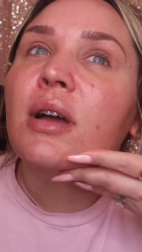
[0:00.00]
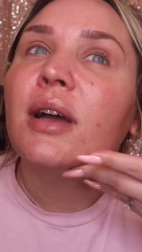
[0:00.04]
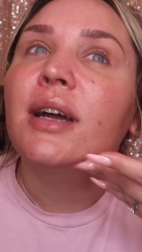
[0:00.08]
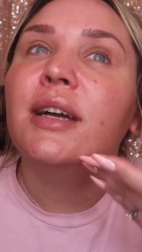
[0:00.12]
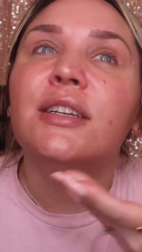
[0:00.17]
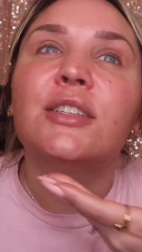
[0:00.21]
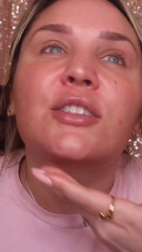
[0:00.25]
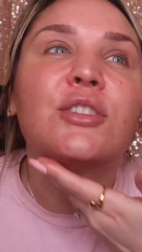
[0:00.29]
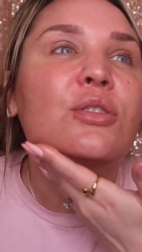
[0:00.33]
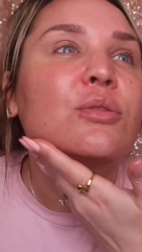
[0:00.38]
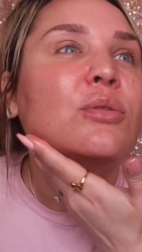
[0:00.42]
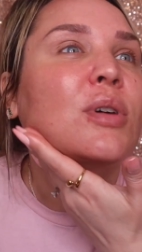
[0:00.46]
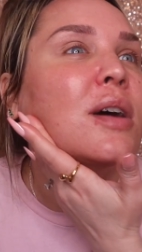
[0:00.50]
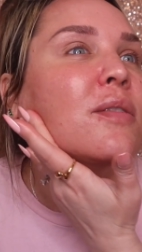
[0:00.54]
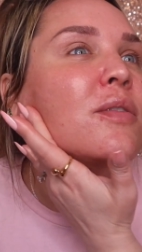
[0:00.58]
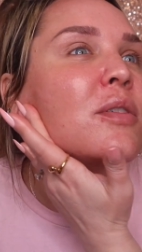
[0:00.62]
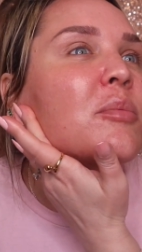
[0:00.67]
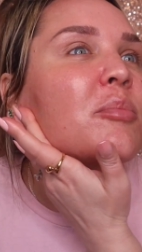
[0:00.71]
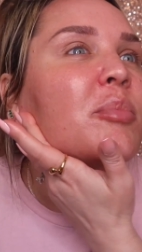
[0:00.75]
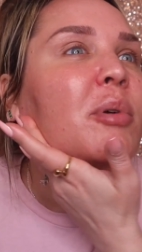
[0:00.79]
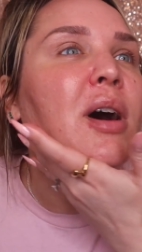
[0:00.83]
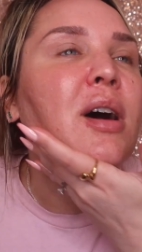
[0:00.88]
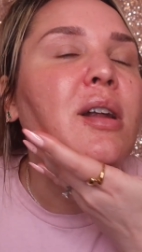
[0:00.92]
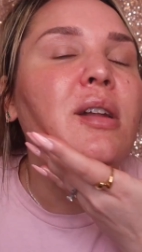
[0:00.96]
I do have a
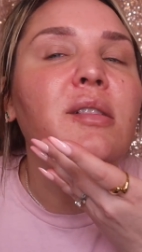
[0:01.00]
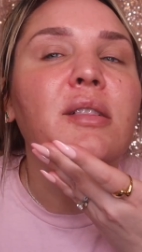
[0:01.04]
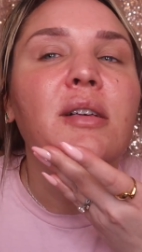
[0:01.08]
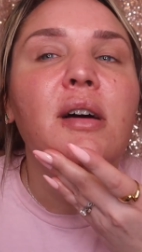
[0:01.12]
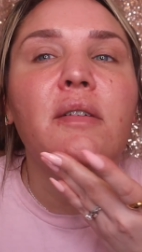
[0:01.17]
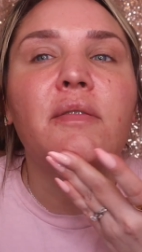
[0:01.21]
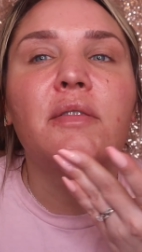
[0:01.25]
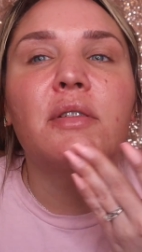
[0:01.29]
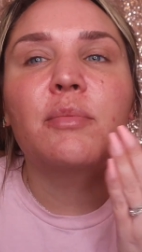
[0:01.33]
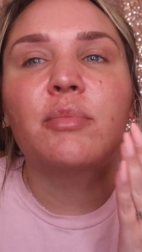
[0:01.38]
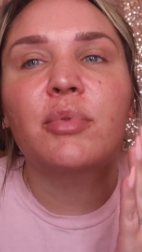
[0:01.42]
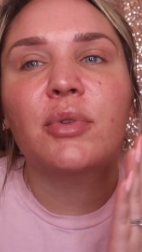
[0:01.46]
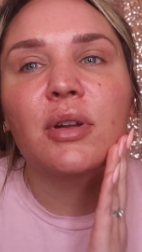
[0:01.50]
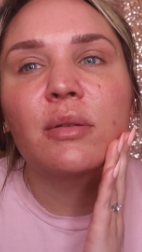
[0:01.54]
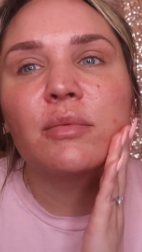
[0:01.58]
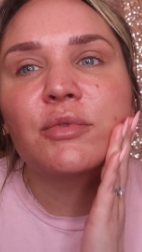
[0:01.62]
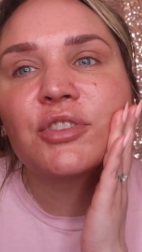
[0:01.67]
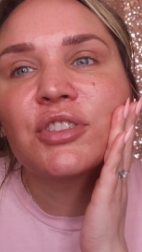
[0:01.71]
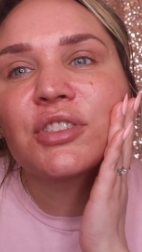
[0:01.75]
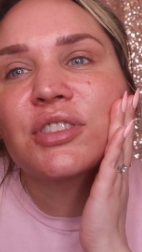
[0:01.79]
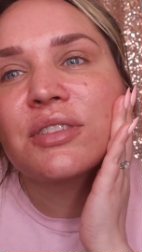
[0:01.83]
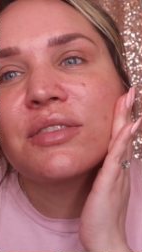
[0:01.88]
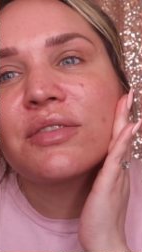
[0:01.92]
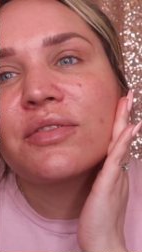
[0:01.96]
bottle of it, but I'm
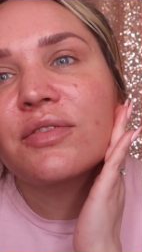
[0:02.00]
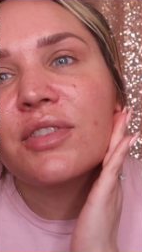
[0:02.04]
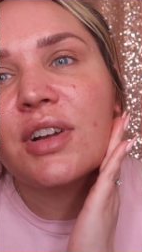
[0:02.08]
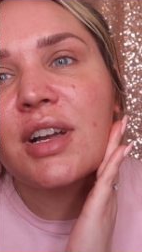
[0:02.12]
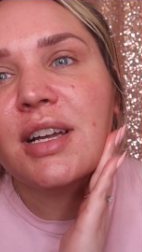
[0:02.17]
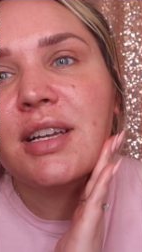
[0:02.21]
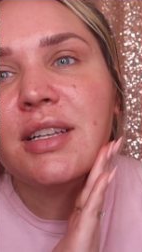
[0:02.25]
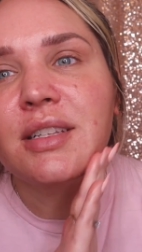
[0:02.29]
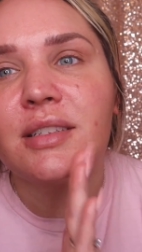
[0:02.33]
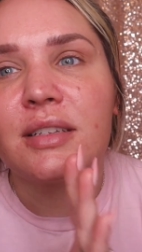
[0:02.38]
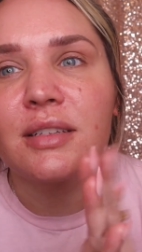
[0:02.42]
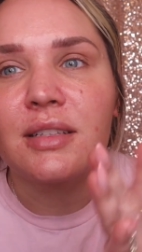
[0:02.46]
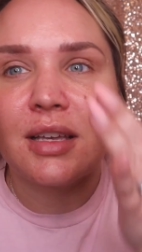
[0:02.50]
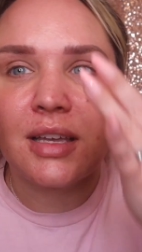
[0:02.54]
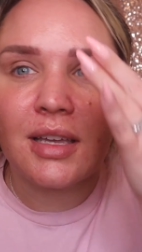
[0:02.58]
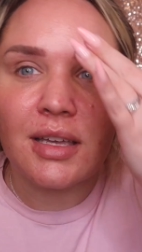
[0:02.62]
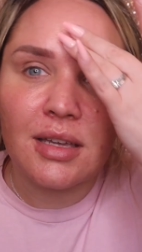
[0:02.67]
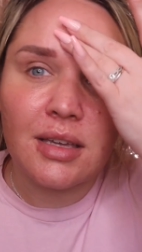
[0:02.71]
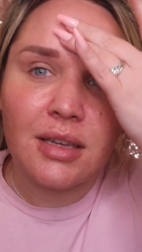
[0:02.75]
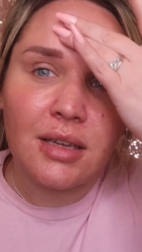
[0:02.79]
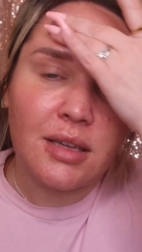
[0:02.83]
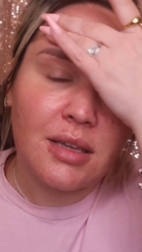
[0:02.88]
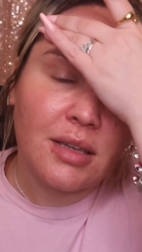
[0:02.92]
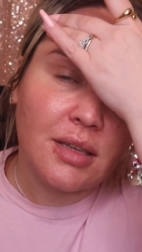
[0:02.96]
just afraid to
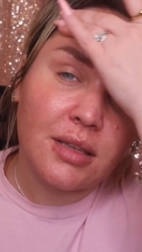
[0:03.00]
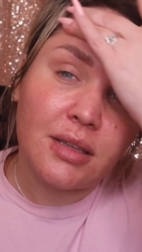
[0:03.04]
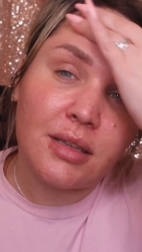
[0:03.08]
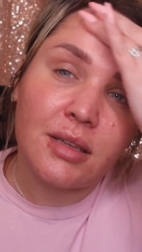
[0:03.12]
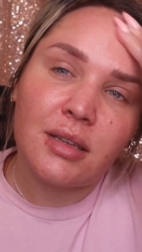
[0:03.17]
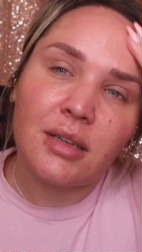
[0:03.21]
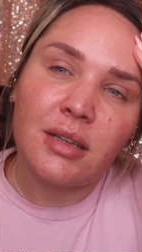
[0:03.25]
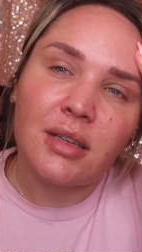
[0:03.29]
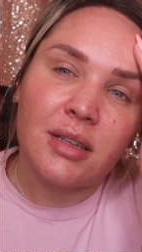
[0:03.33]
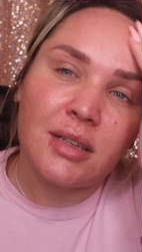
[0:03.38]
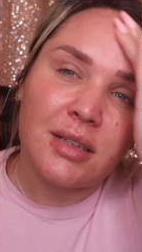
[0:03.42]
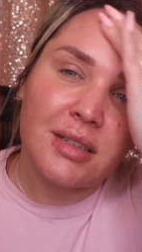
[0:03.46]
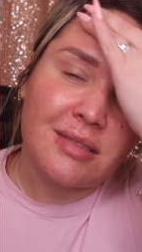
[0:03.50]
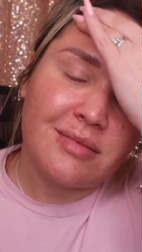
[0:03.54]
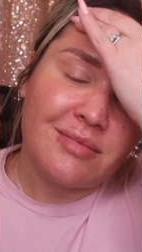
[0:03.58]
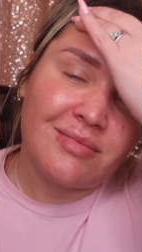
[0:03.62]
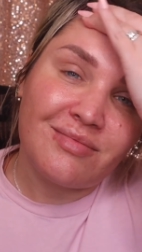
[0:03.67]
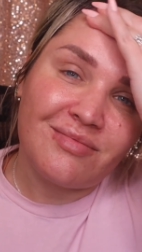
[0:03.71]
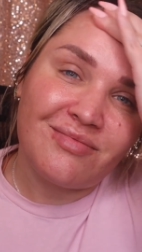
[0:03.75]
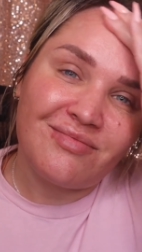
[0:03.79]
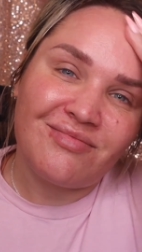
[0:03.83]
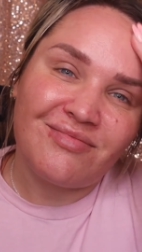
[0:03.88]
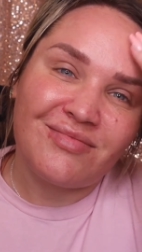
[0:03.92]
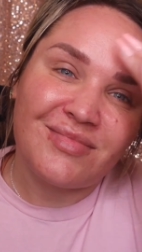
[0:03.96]
like
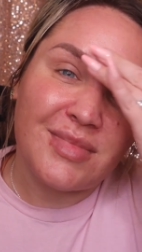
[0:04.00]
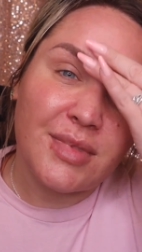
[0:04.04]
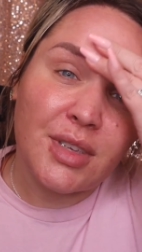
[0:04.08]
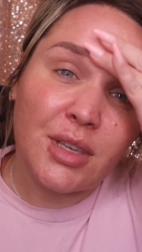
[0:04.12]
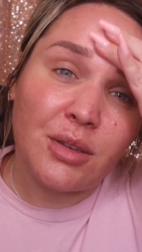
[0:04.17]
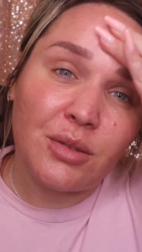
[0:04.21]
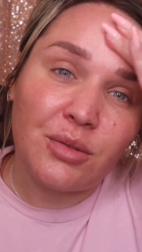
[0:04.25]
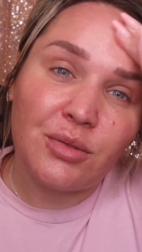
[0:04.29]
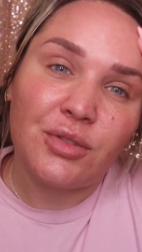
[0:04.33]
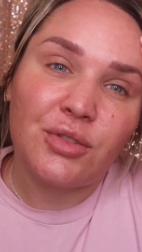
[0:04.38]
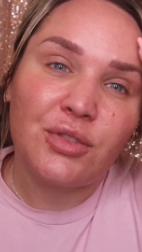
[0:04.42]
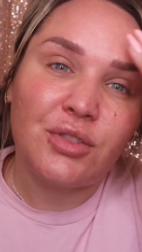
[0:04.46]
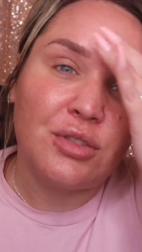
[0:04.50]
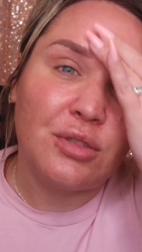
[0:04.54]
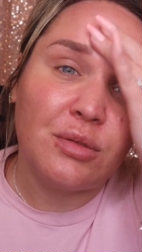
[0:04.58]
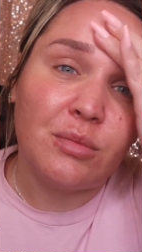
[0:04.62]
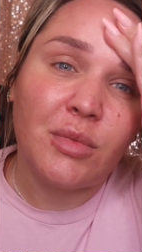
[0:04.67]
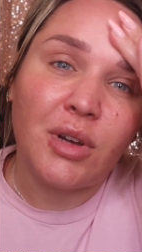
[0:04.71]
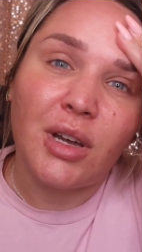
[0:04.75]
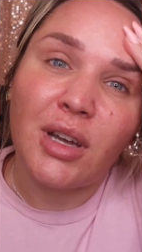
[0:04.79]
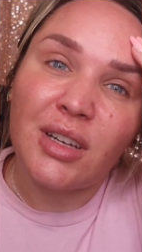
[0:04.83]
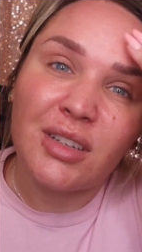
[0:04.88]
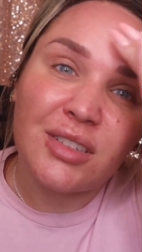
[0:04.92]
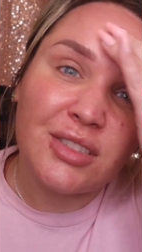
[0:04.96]
use too
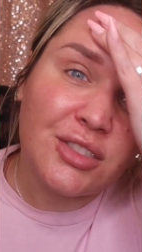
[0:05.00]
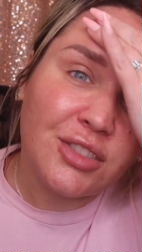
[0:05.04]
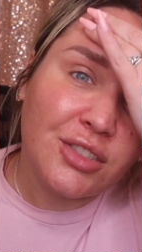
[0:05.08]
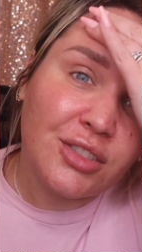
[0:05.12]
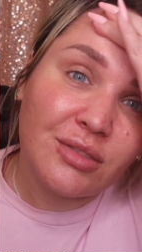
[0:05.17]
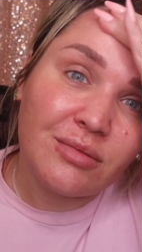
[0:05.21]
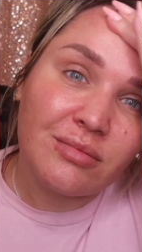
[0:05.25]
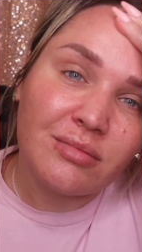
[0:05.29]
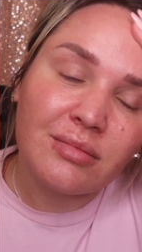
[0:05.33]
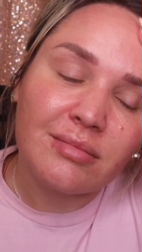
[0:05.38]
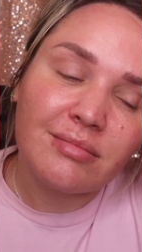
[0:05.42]
much.